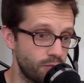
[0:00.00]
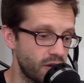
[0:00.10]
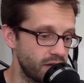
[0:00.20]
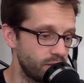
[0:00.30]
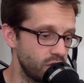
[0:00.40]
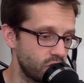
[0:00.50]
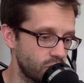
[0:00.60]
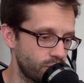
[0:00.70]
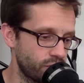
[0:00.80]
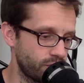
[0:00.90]
bad
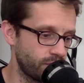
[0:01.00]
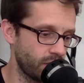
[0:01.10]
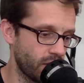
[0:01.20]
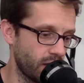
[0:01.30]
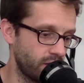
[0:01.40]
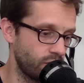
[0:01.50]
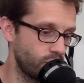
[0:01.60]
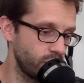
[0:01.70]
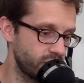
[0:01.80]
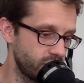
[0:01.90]
bishop, and the
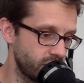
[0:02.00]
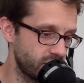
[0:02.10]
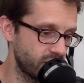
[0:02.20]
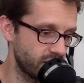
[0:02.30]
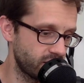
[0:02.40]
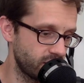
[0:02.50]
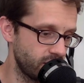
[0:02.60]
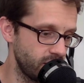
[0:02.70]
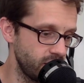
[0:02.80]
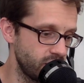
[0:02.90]
reason is that
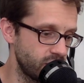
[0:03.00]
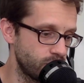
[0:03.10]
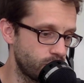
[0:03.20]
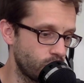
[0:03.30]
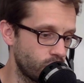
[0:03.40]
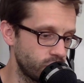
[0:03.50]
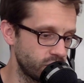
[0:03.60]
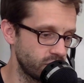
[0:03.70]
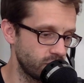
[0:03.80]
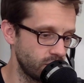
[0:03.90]
these
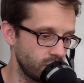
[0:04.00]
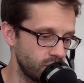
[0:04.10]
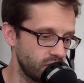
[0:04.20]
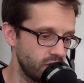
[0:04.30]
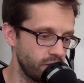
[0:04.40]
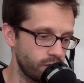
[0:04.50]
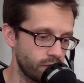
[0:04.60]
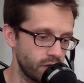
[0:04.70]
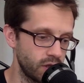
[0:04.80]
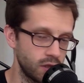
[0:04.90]
pawns
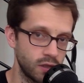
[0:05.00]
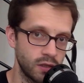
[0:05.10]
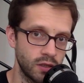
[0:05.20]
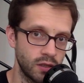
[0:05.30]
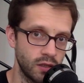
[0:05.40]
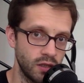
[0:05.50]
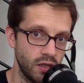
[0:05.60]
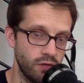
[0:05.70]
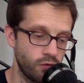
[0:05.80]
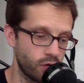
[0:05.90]
d3,
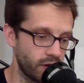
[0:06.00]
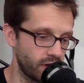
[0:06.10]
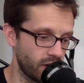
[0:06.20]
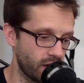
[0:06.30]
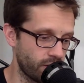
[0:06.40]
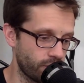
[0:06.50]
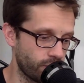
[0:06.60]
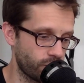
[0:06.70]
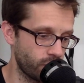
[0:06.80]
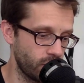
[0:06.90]
e4 and
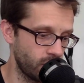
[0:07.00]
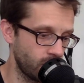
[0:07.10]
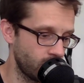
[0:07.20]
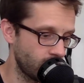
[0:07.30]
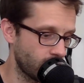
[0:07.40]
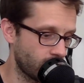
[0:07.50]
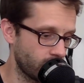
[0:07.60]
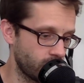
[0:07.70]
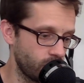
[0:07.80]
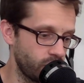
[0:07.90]
f3
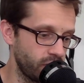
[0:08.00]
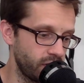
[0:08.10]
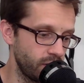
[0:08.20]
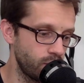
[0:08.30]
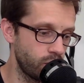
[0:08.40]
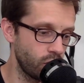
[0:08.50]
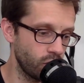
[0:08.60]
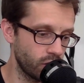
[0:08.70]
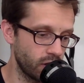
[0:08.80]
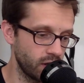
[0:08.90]
are completely
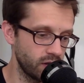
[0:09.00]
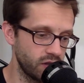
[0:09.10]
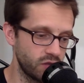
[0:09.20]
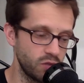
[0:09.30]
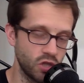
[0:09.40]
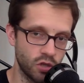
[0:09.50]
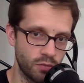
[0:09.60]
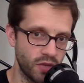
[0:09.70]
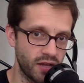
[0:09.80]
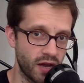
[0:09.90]
blocking this
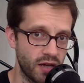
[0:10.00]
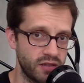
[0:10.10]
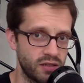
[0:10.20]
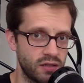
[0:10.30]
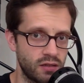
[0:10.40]
bishop that has